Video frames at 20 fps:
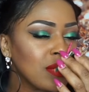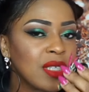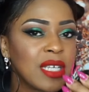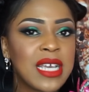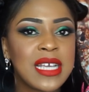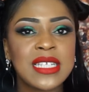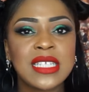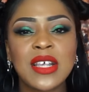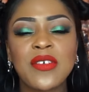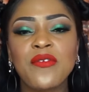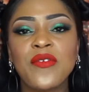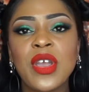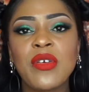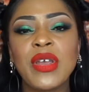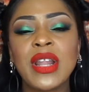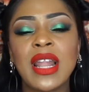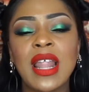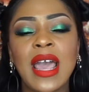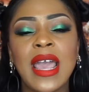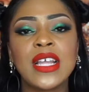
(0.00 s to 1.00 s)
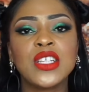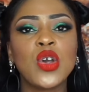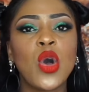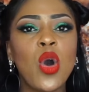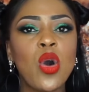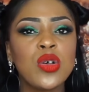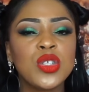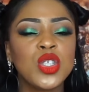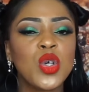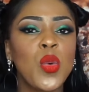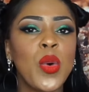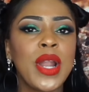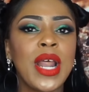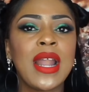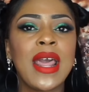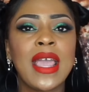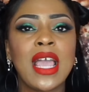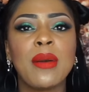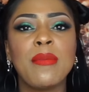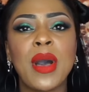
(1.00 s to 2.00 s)
It's very light. Also, what I
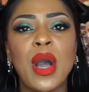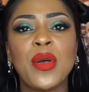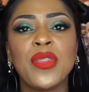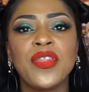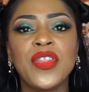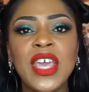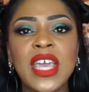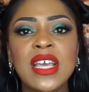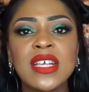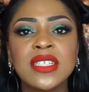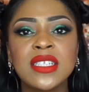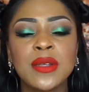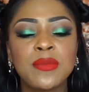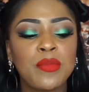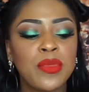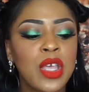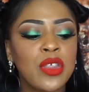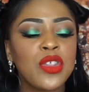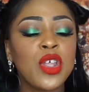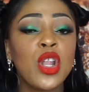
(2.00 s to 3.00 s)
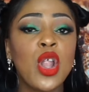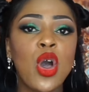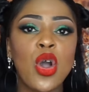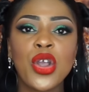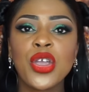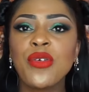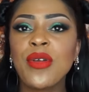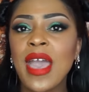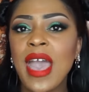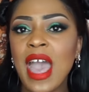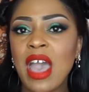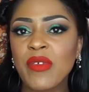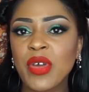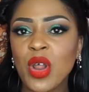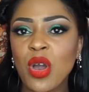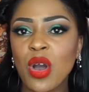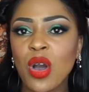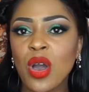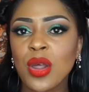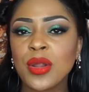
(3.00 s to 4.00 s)
like about this, the longer you have
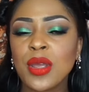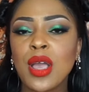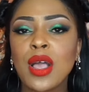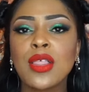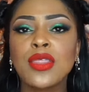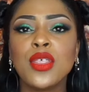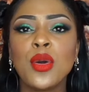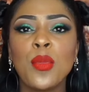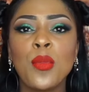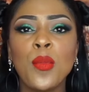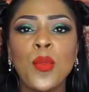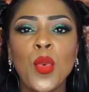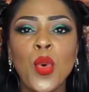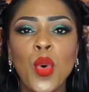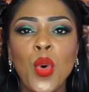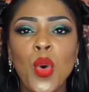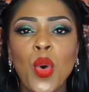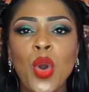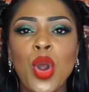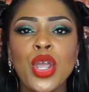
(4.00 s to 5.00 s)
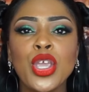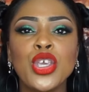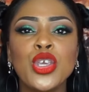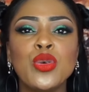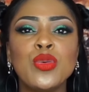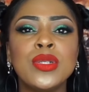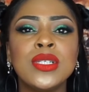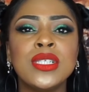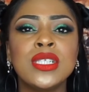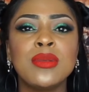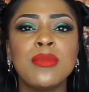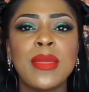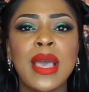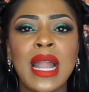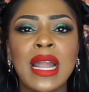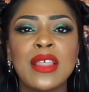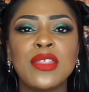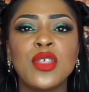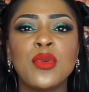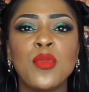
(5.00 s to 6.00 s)
it on, the more you
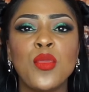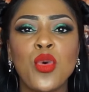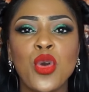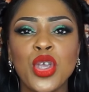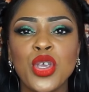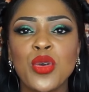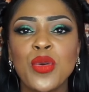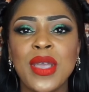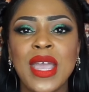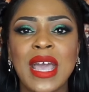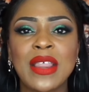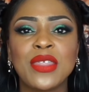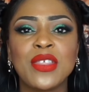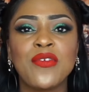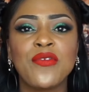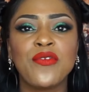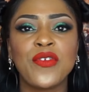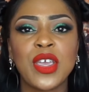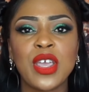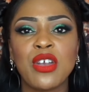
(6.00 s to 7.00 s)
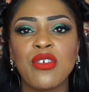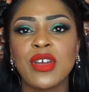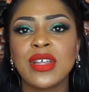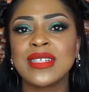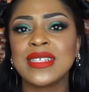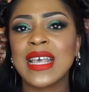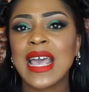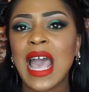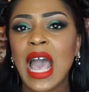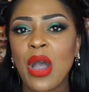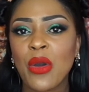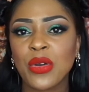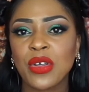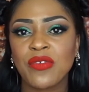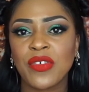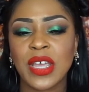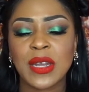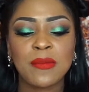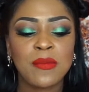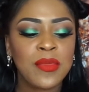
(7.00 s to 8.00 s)
smell it, the more you get the fragrance out
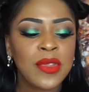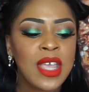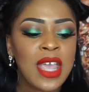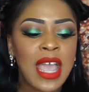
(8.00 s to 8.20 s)
of it.